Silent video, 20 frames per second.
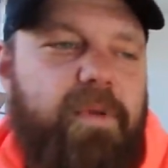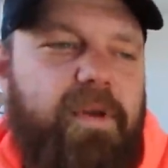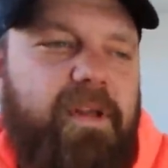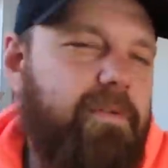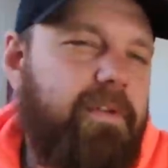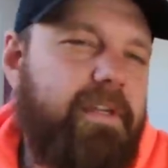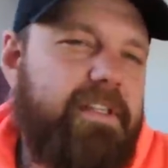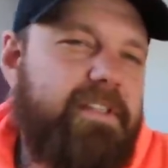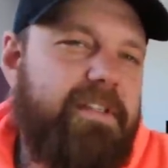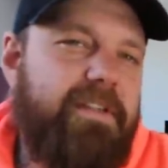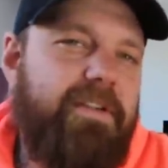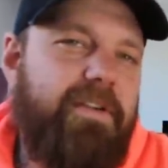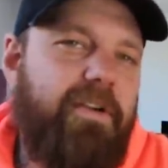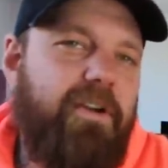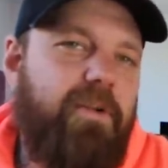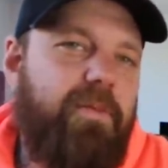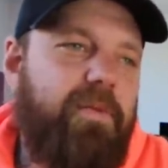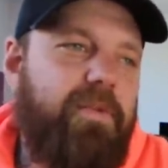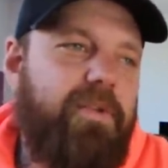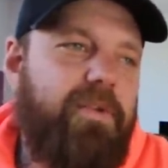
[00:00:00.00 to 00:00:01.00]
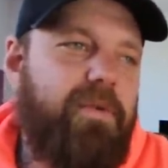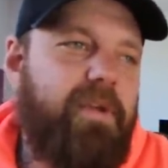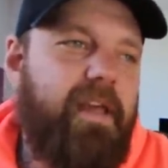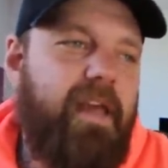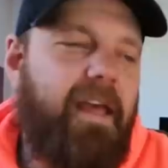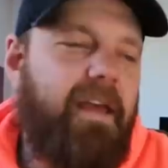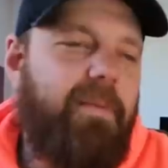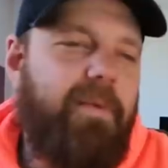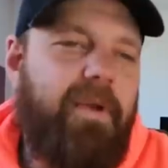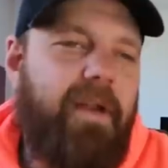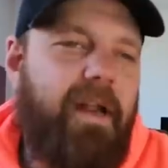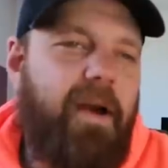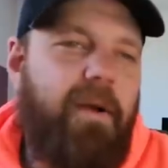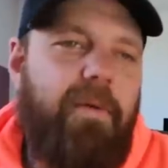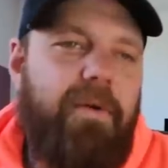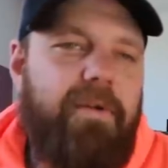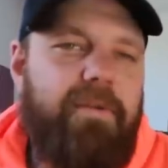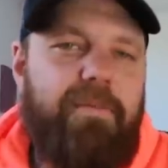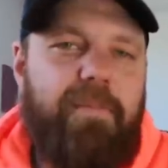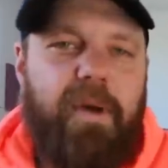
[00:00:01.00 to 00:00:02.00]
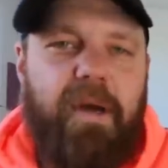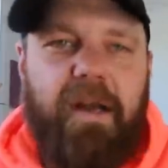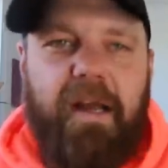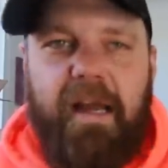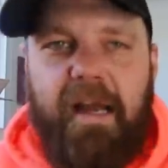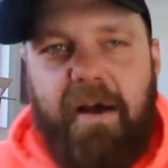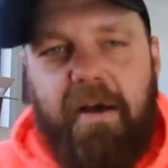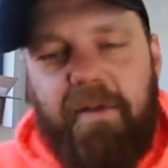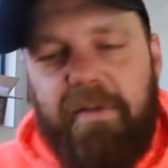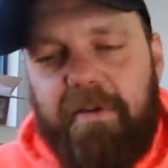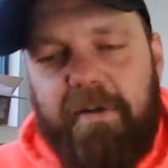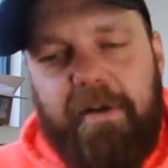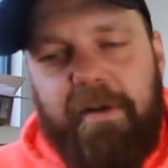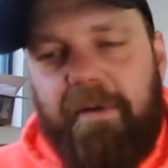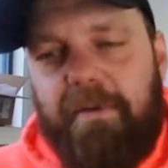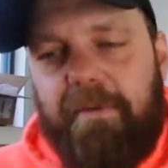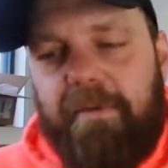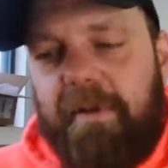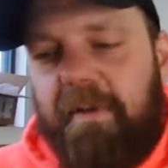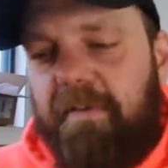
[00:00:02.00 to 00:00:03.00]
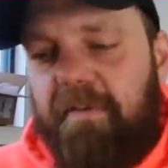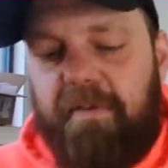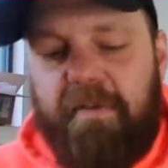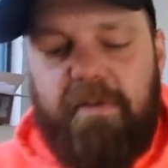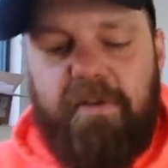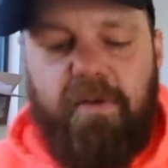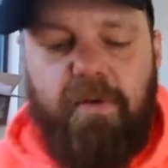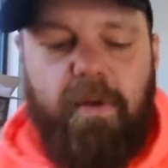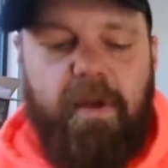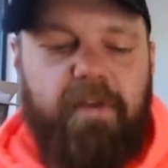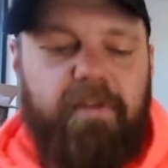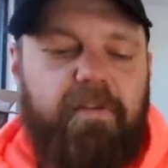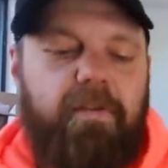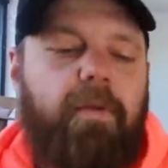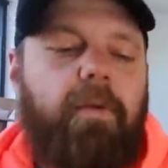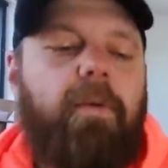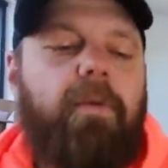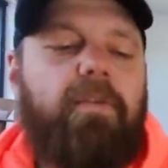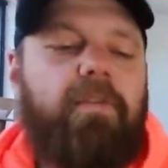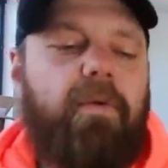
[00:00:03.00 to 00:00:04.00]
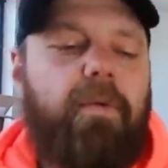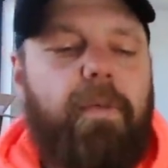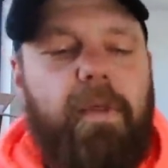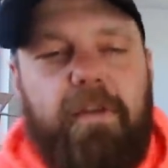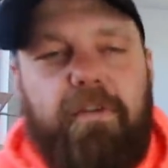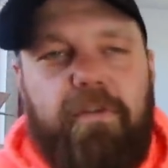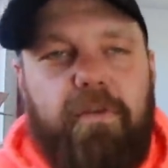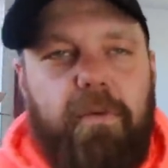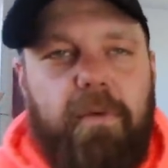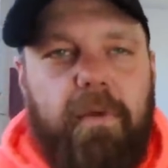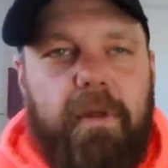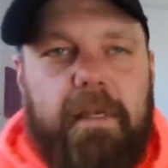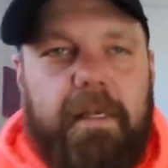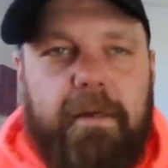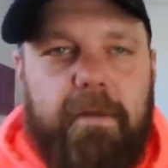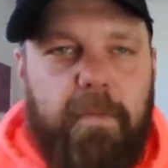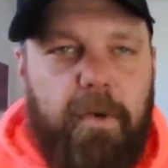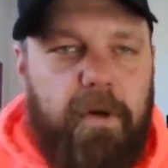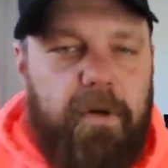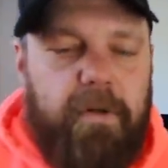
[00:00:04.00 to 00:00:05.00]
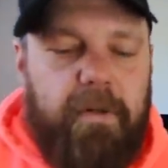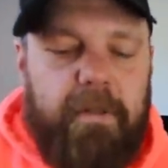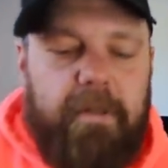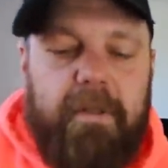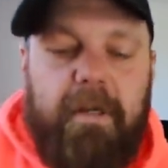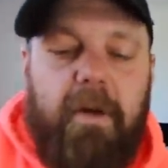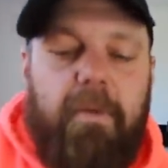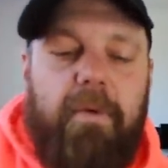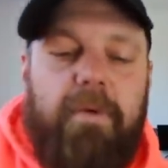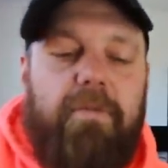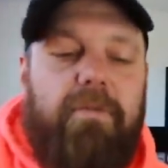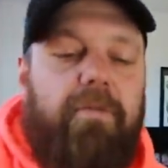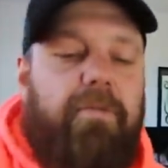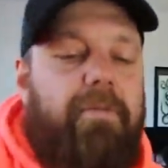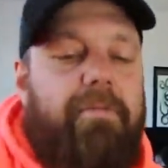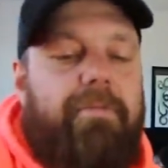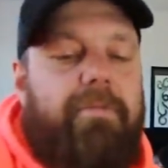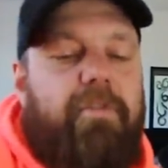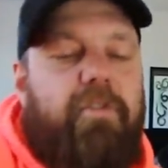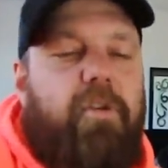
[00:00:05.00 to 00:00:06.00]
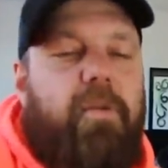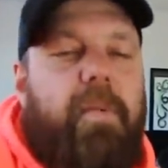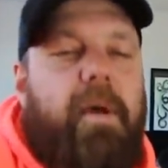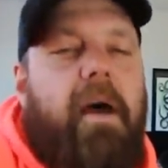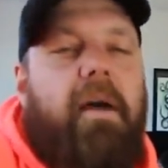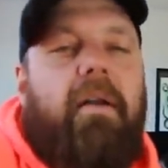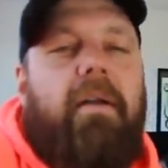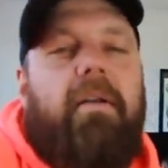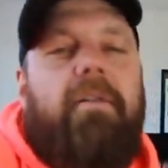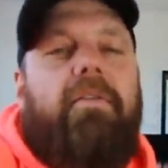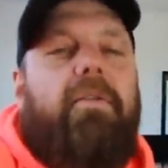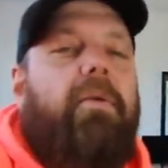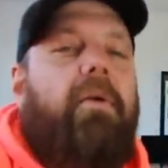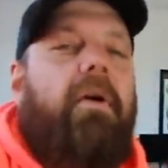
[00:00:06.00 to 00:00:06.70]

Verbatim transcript: But released in Europe and the UK, but I wouldn't bug out. They're gonna release in the US too, so unless you really need them early, I wouldn't trip out on it too